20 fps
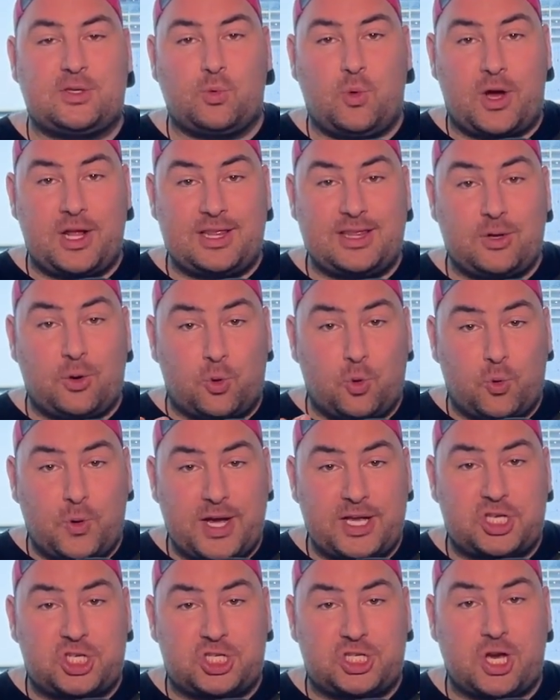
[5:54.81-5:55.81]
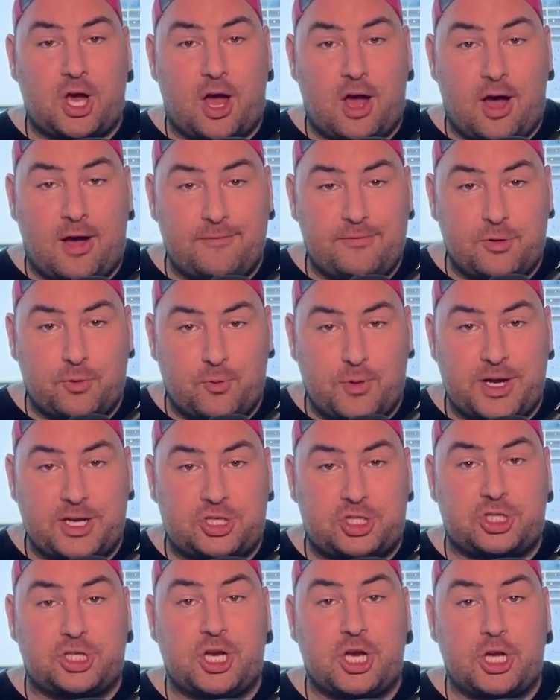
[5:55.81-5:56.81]
what the rich of the
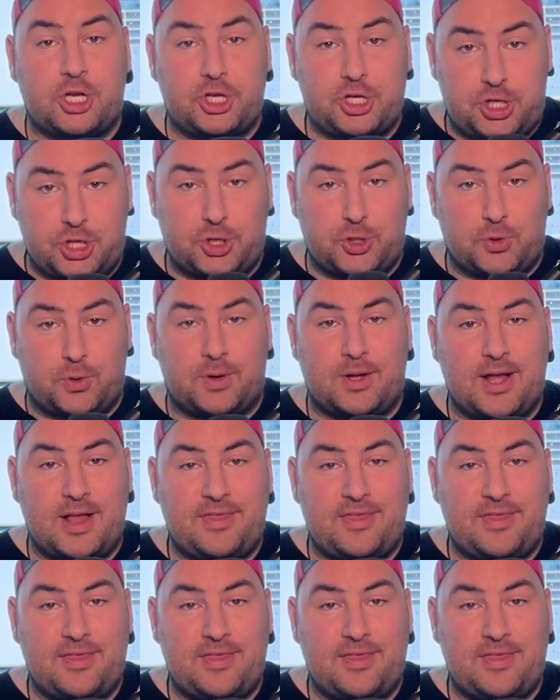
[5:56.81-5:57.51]
rich do.